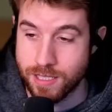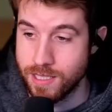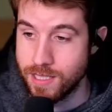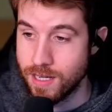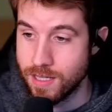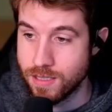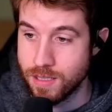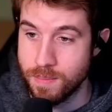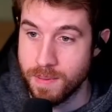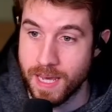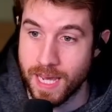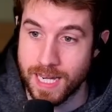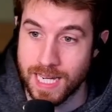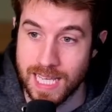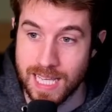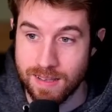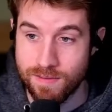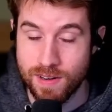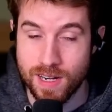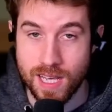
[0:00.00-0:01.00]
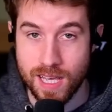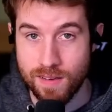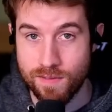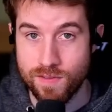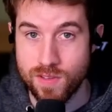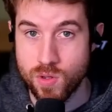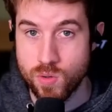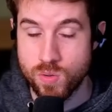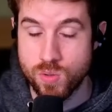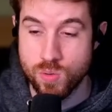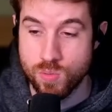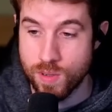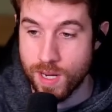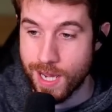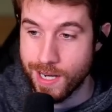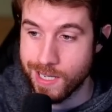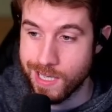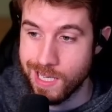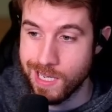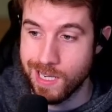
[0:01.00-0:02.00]
not too bad, even if you do
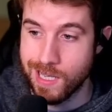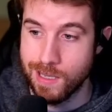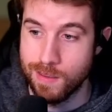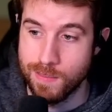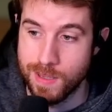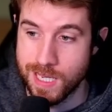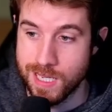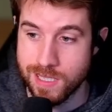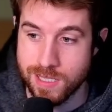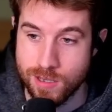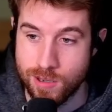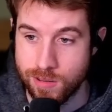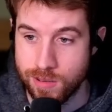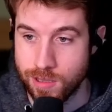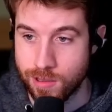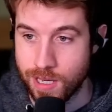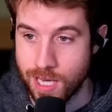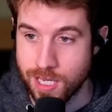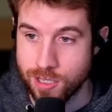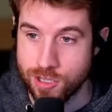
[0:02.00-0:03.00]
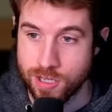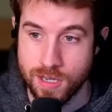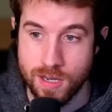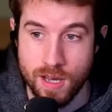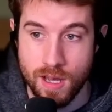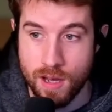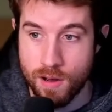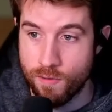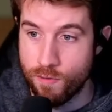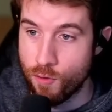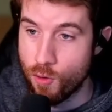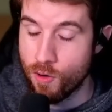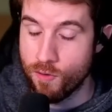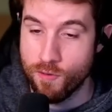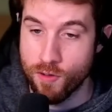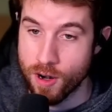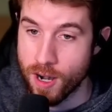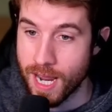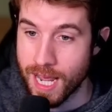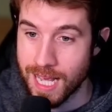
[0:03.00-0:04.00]
not get him in his own location. 4
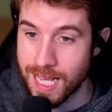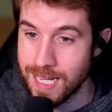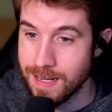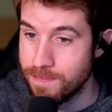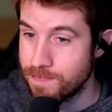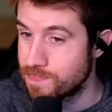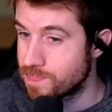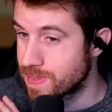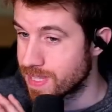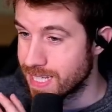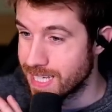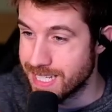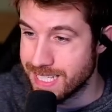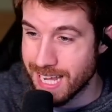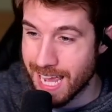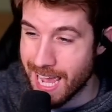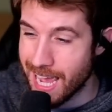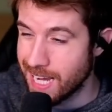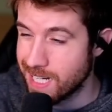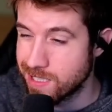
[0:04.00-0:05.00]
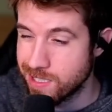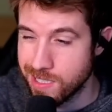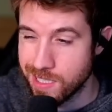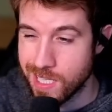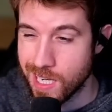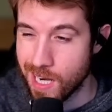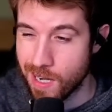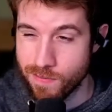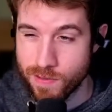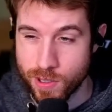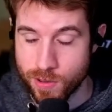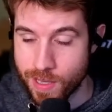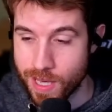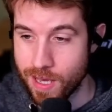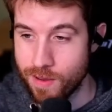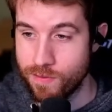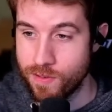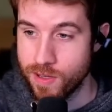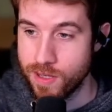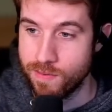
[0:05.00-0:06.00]
for 8 is actually kind of
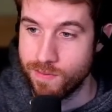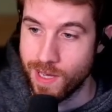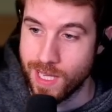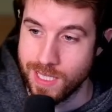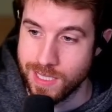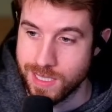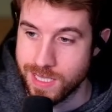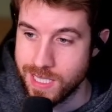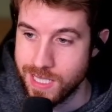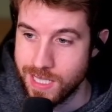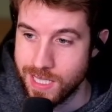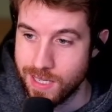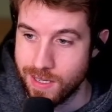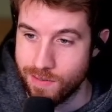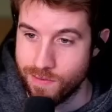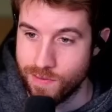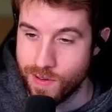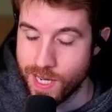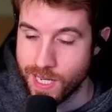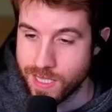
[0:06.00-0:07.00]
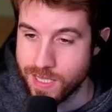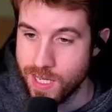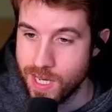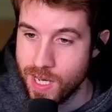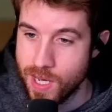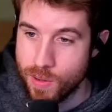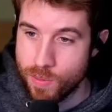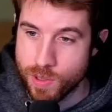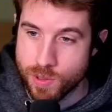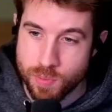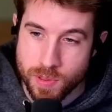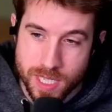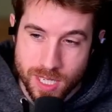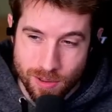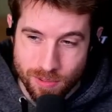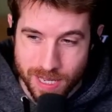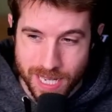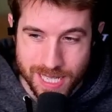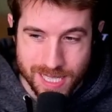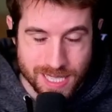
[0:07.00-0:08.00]
okay for the Valentina effect, which we
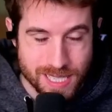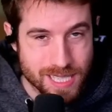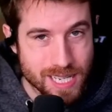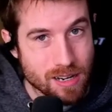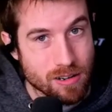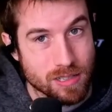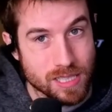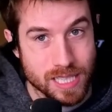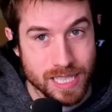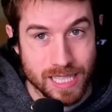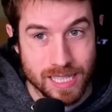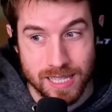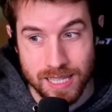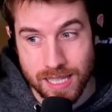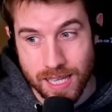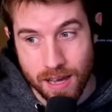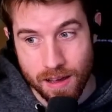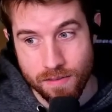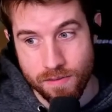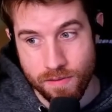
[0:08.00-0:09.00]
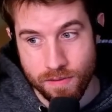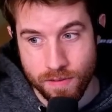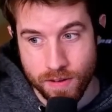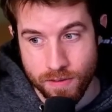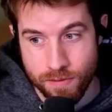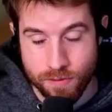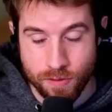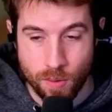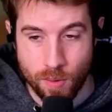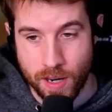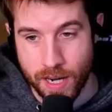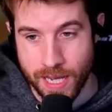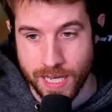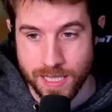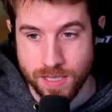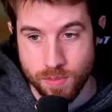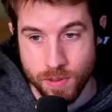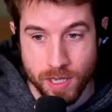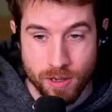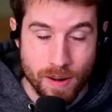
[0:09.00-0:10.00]
don't necessarily love
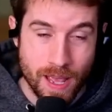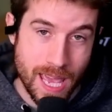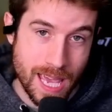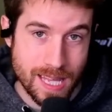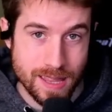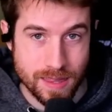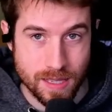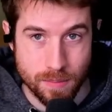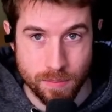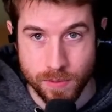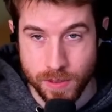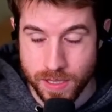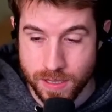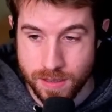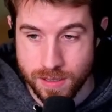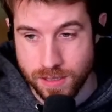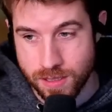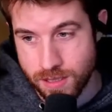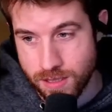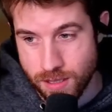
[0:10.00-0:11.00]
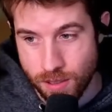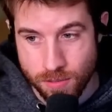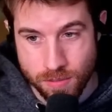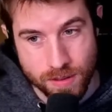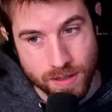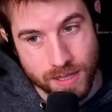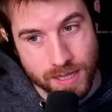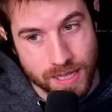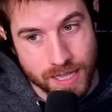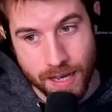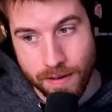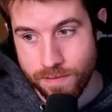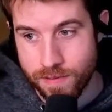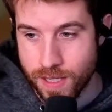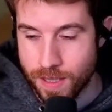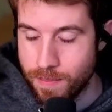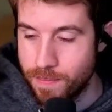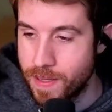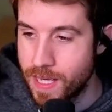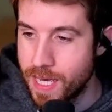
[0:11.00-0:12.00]
4/8s. We don't hate them. We just don't love
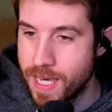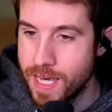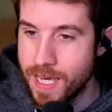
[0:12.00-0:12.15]
them.